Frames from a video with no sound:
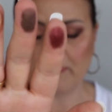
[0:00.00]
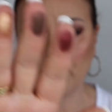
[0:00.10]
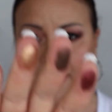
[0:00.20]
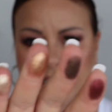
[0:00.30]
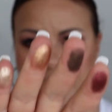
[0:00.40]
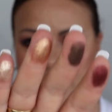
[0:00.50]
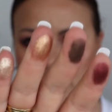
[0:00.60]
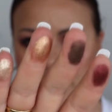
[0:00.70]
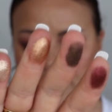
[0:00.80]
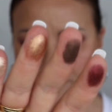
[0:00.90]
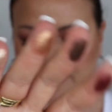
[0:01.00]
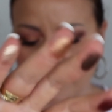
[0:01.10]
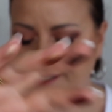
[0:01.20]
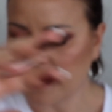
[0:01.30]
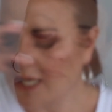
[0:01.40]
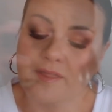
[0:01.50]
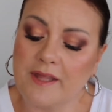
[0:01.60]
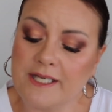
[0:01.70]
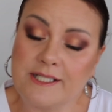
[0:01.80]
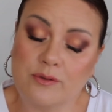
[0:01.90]
Pleased I went for this.
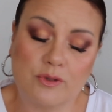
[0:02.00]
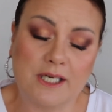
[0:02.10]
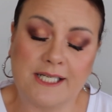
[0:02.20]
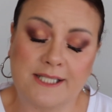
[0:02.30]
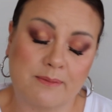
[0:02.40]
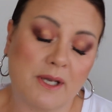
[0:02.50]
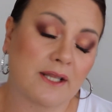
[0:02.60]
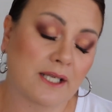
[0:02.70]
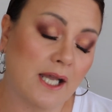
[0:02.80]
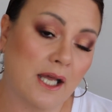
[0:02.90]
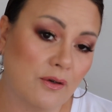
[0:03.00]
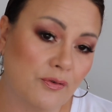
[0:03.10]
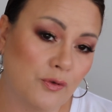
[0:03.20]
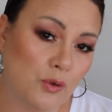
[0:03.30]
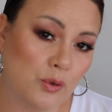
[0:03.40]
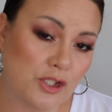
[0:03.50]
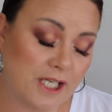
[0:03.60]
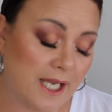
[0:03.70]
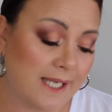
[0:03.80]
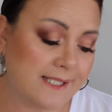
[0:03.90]
They did release some other colourful
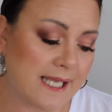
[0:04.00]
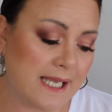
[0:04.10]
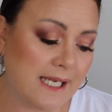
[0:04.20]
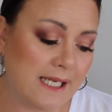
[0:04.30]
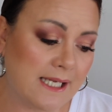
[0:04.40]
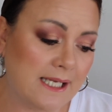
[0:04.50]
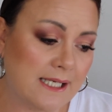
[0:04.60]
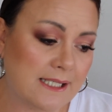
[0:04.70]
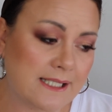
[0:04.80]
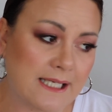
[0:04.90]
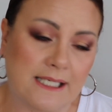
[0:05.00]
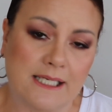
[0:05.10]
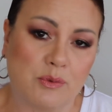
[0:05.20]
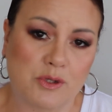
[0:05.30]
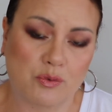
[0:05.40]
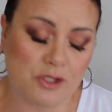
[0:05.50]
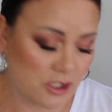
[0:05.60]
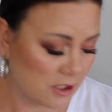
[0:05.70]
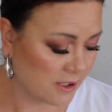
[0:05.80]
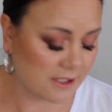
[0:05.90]
shades, and then there was
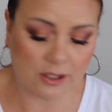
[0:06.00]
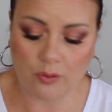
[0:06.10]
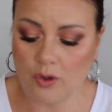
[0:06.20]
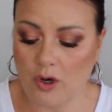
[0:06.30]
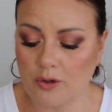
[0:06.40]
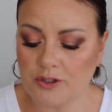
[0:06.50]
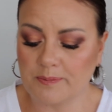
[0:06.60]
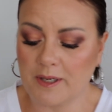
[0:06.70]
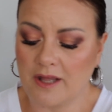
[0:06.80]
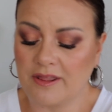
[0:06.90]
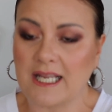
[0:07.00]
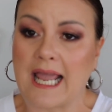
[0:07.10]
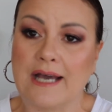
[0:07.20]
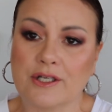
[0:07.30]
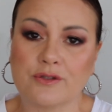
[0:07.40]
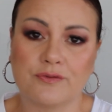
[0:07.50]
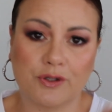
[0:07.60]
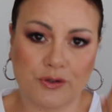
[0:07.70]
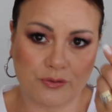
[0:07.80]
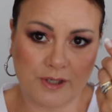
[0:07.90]
Ritualistic Rose, but I think out of the
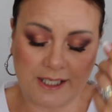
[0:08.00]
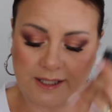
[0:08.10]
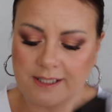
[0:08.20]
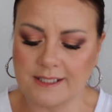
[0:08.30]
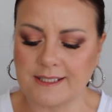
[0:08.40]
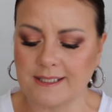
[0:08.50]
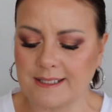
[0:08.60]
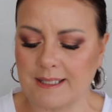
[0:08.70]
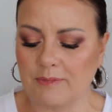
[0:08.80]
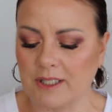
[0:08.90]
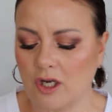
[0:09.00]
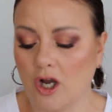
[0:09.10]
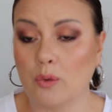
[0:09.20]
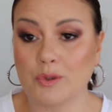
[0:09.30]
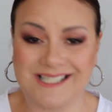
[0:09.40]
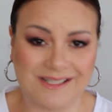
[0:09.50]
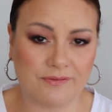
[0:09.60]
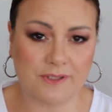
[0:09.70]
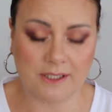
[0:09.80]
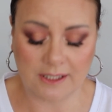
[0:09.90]
three, this is something I would
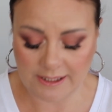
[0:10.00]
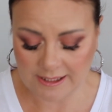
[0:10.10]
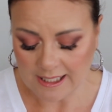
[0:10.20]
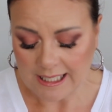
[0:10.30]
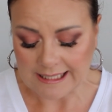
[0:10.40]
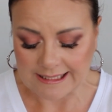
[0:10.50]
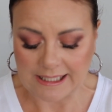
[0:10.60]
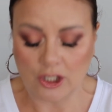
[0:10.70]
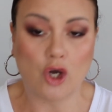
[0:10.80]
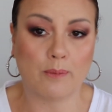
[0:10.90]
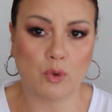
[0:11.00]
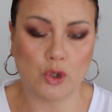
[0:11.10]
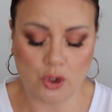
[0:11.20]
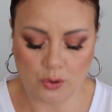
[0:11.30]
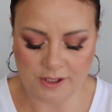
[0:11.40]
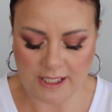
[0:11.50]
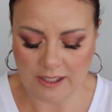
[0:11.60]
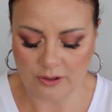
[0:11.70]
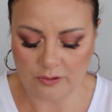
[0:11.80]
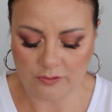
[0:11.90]
definitely get a lot more use
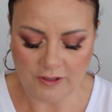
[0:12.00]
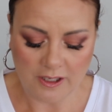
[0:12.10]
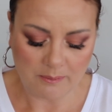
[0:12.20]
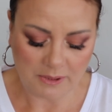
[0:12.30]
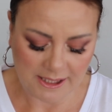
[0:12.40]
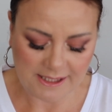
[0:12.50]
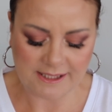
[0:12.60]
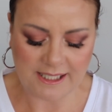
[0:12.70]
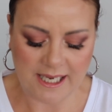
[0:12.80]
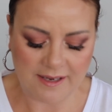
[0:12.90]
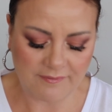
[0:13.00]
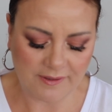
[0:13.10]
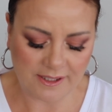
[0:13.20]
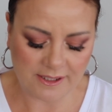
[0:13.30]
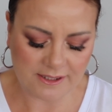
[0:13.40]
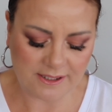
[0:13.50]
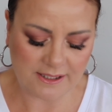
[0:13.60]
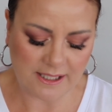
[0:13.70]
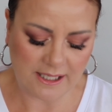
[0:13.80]
out of. Pleased I have it.